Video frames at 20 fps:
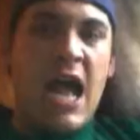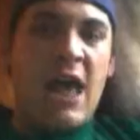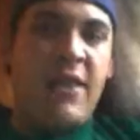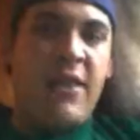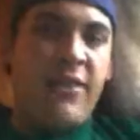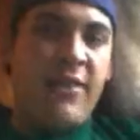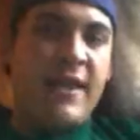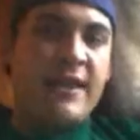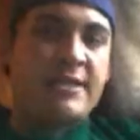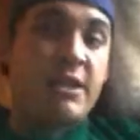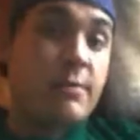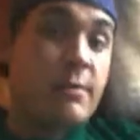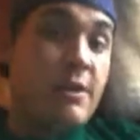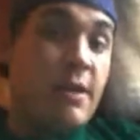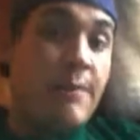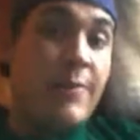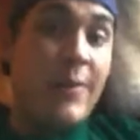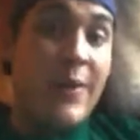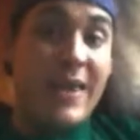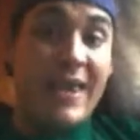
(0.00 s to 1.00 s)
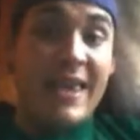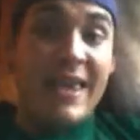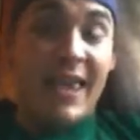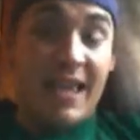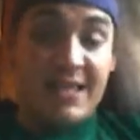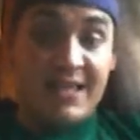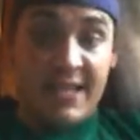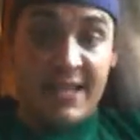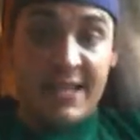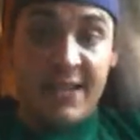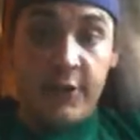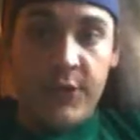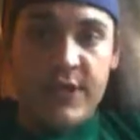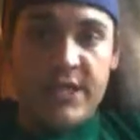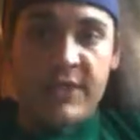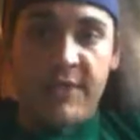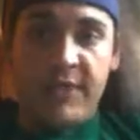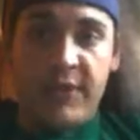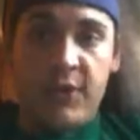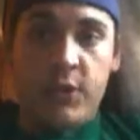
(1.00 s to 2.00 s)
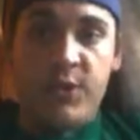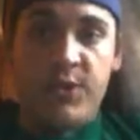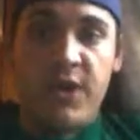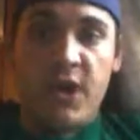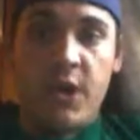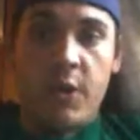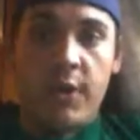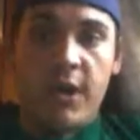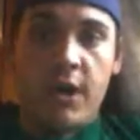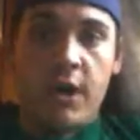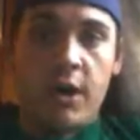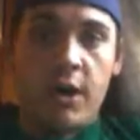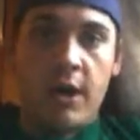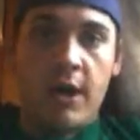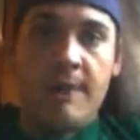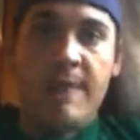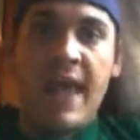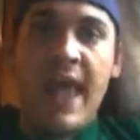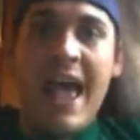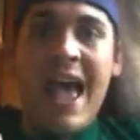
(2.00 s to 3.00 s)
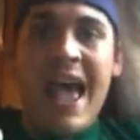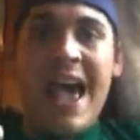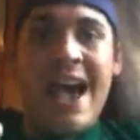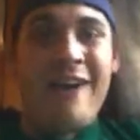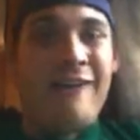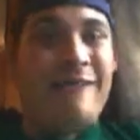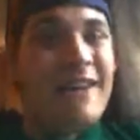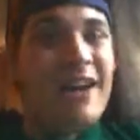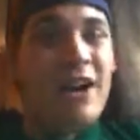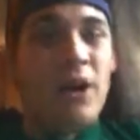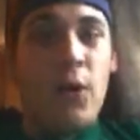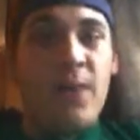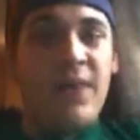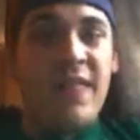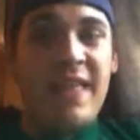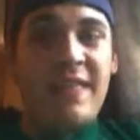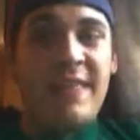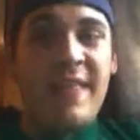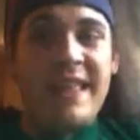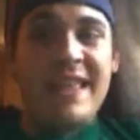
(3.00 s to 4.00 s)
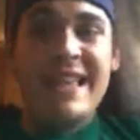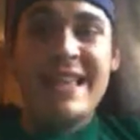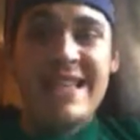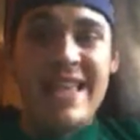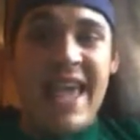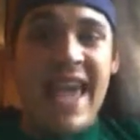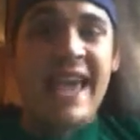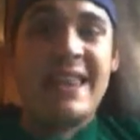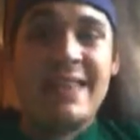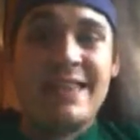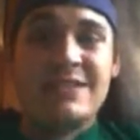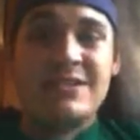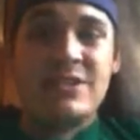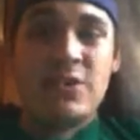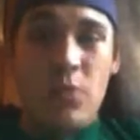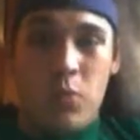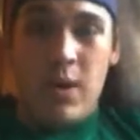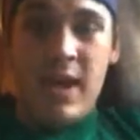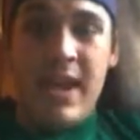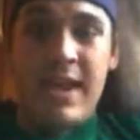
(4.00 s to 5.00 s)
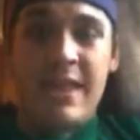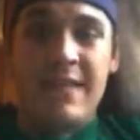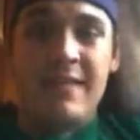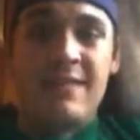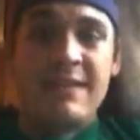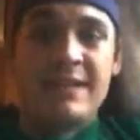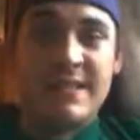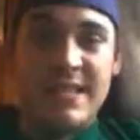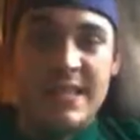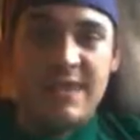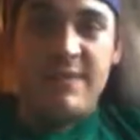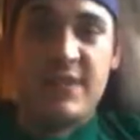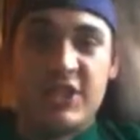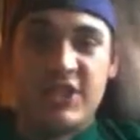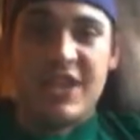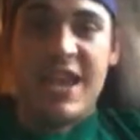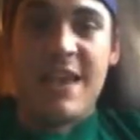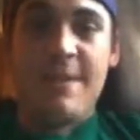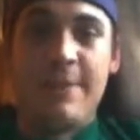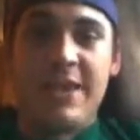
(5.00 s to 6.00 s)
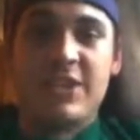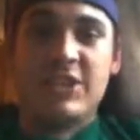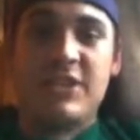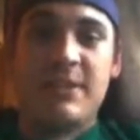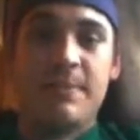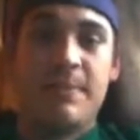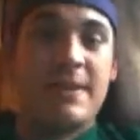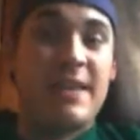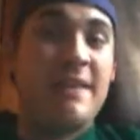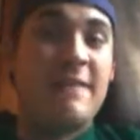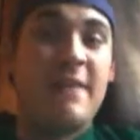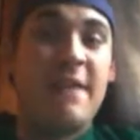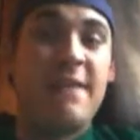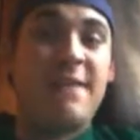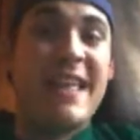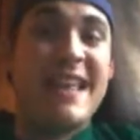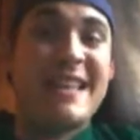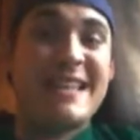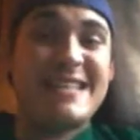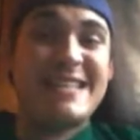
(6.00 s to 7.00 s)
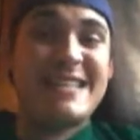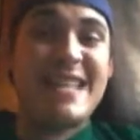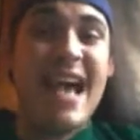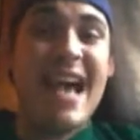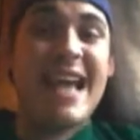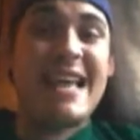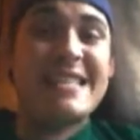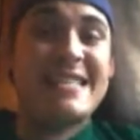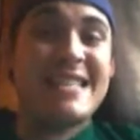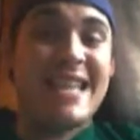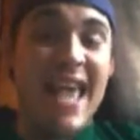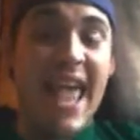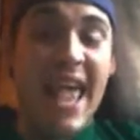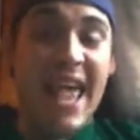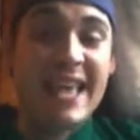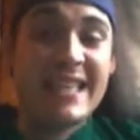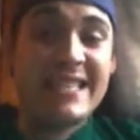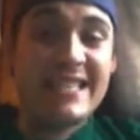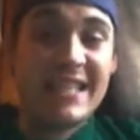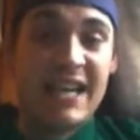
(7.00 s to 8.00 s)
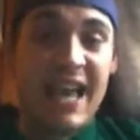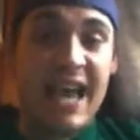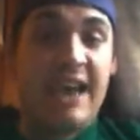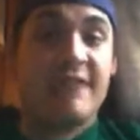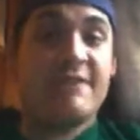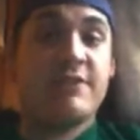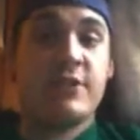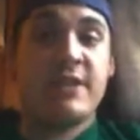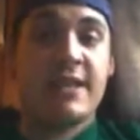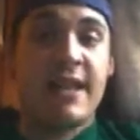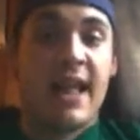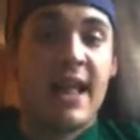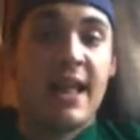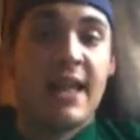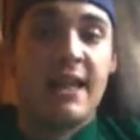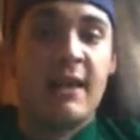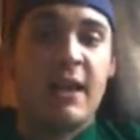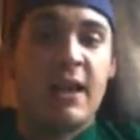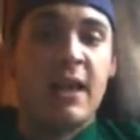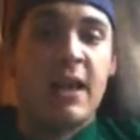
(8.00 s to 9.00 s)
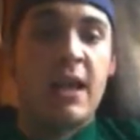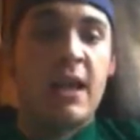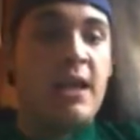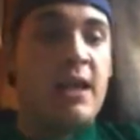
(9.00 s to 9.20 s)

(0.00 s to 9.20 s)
I think WWE can continue this feud going on. However, I don't think they need Caitlyn to win the Divas Championship, and even if they decide to end it after tonight,